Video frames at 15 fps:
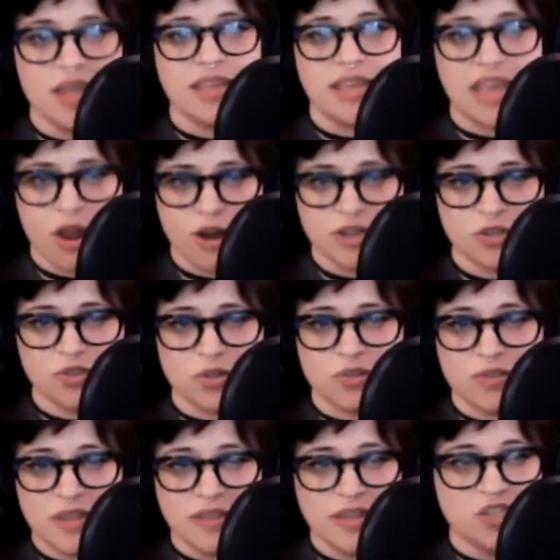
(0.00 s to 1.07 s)
The characters are
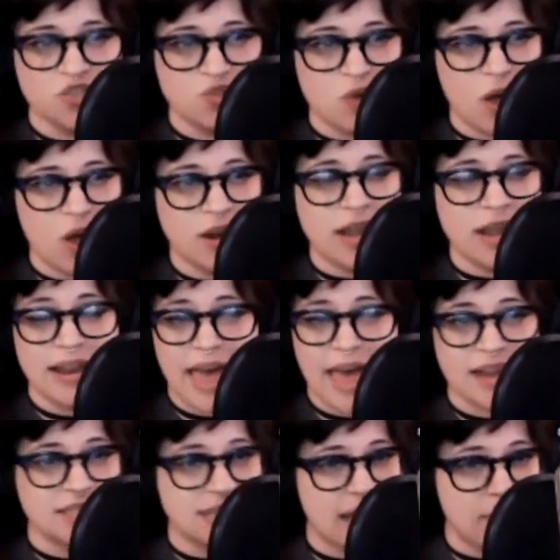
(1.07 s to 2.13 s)
thinly drawn,
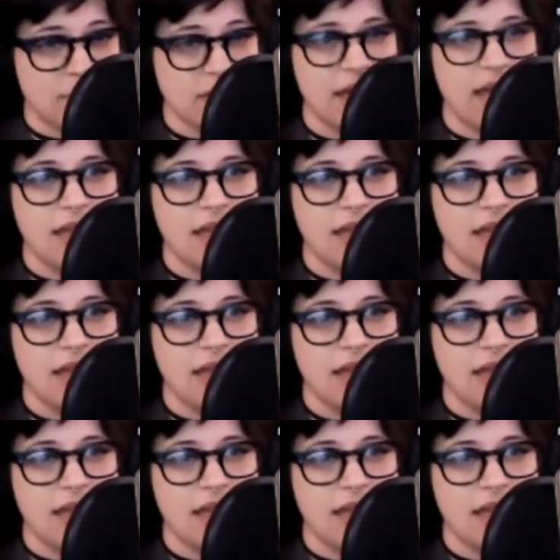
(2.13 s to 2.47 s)
lack depth,